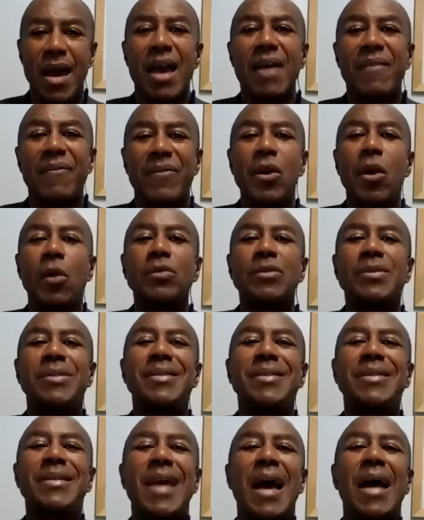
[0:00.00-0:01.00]
If you don't
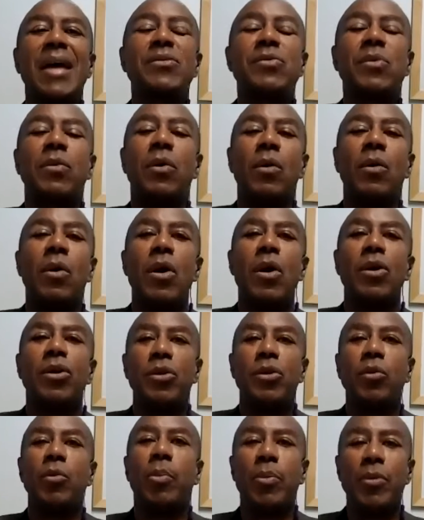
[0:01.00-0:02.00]
schedule
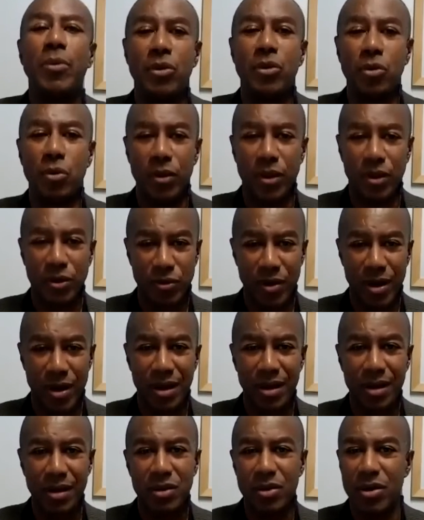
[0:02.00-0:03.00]
you doing the
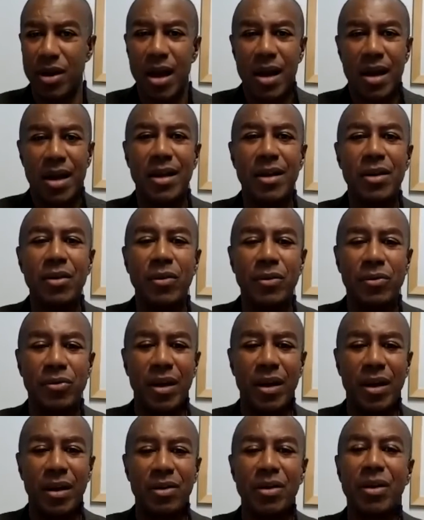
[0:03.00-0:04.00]
training, you're not going to do the
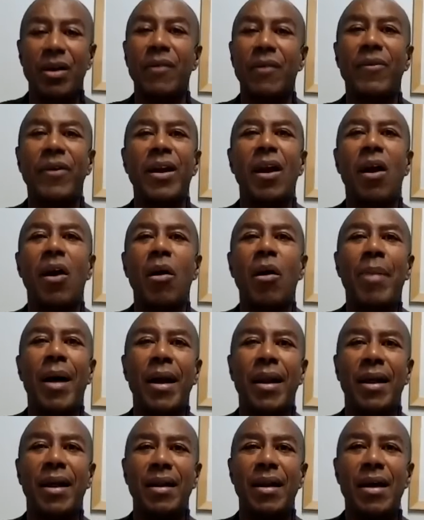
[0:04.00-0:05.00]
training. You're going to forget all
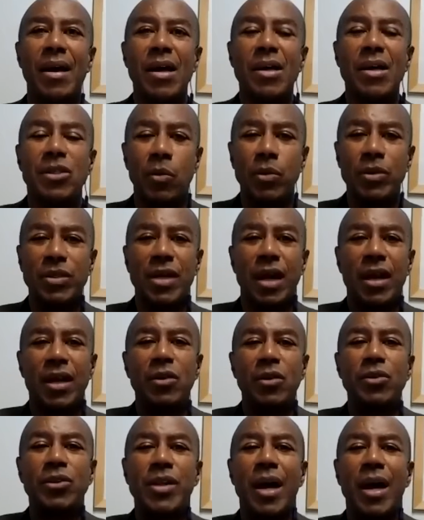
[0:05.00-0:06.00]
about it. So what you got to
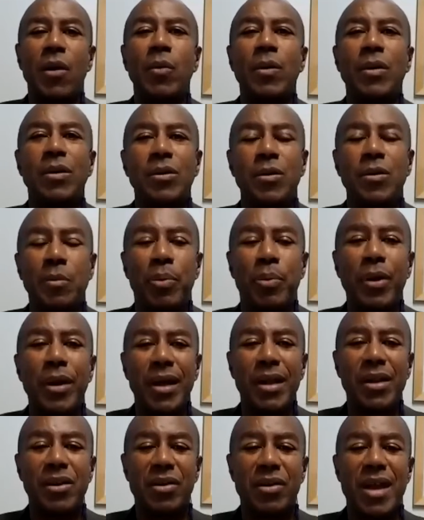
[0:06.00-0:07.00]
do is you got to put
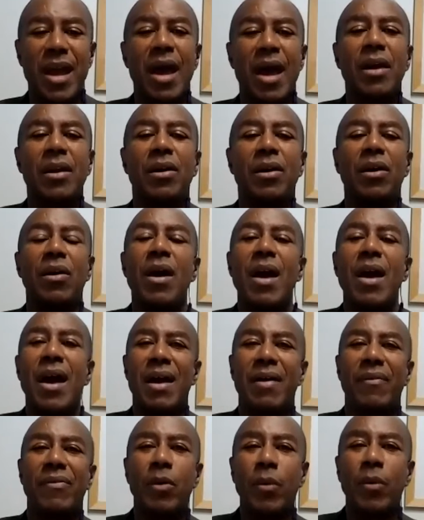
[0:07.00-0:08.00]
it in your calendar
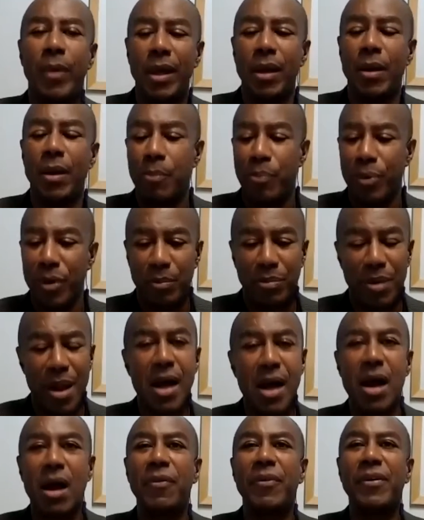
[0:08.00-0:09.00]
every week,
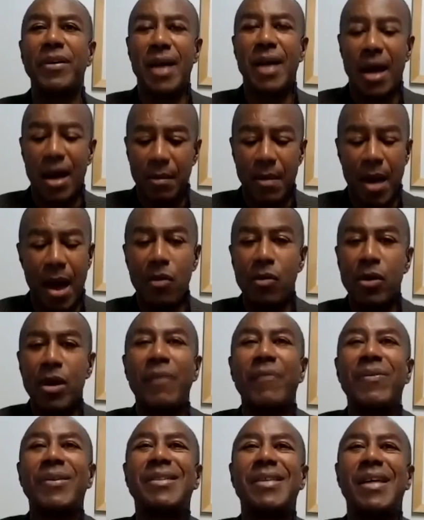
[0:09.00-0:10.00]
block out the time. I don't
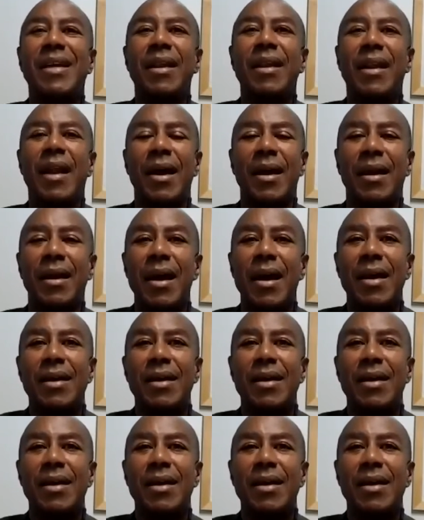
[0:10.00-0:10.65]
care if it's Sunday night.